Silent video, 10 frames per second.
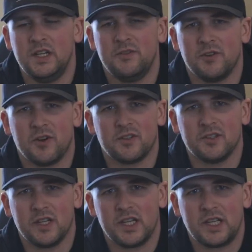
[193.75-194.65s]
If you're on the
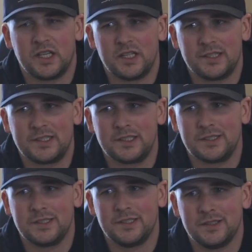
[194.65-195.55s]
lake, it's
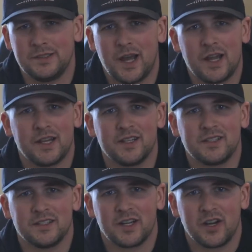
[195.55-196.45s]
not
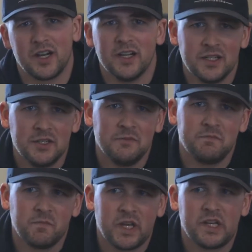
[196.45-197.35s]
necessary.
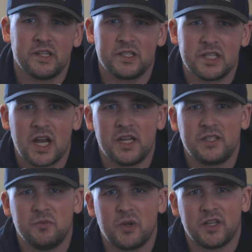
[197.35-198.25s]
Land of the
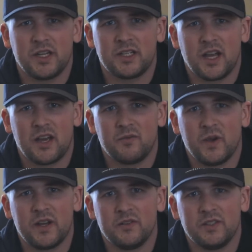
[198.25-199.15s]
Giants, you might like to have
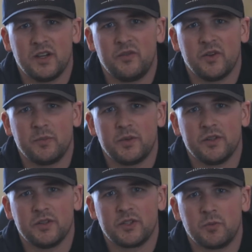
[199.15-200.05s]
waders there if you're up
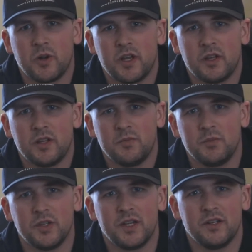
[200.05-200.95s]
there in the spring,
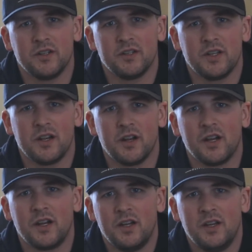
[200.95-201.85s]
but later in the
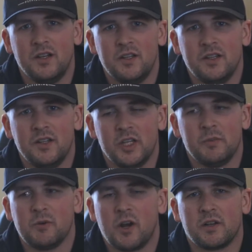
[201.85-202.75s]
year, you
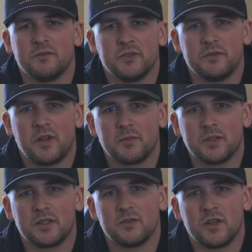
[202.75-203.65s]
could be rocking
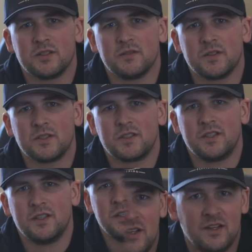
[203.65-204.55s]
flip-flops like the rest of us.
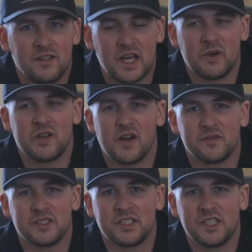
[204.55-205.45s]
Now we
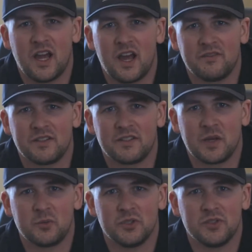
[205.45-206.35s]
obviously have
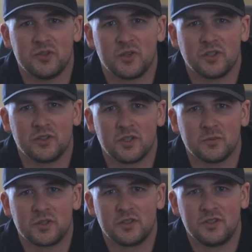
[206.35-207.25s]
exceptions to our trips.